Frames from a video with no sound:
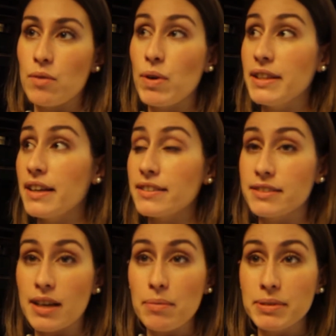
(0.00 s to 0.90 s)
when they are
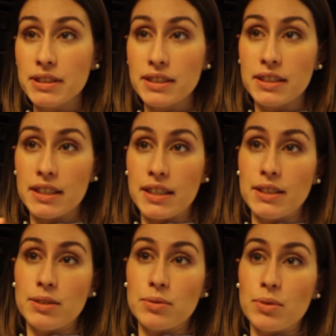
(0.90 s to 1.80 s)
trapped
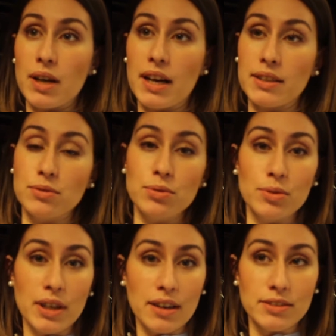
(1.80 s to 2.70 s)
into two
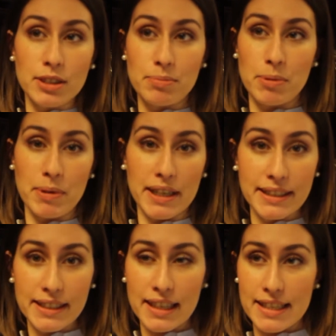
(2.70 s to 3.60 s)

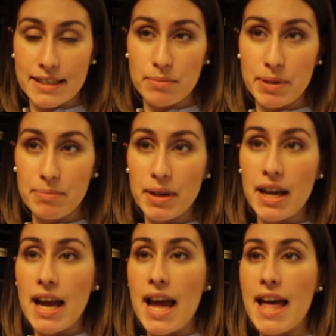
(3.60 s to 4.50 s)
counter-propagating laser beam,
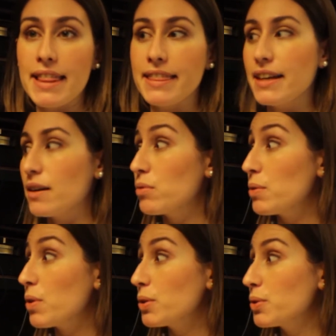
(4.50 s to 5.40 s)
and
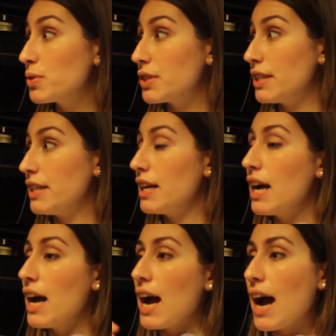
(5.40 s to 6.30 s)
we want to see
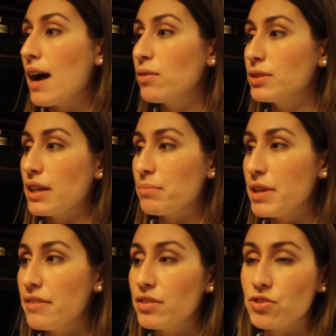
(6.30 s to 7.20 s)
how their
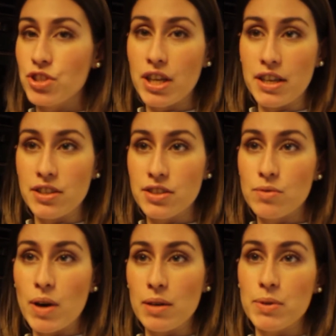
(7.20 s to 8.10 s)
behavior change
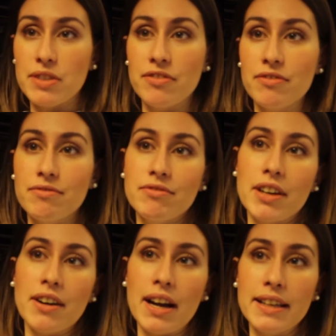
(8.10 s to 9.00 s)
while we
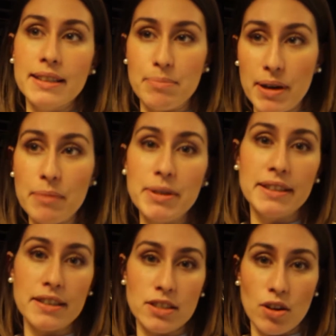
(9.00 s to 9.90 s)
vary the
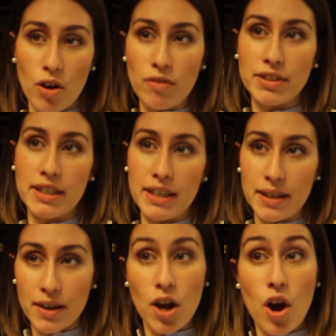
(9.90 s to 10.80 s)
parameters of
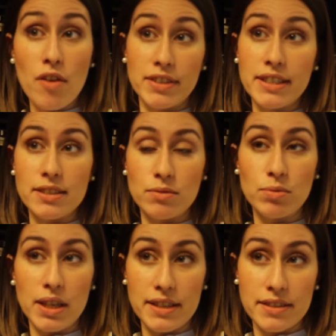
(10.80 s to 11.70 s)
these
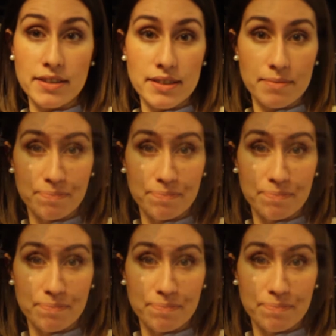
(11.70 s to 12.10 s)
two lasers.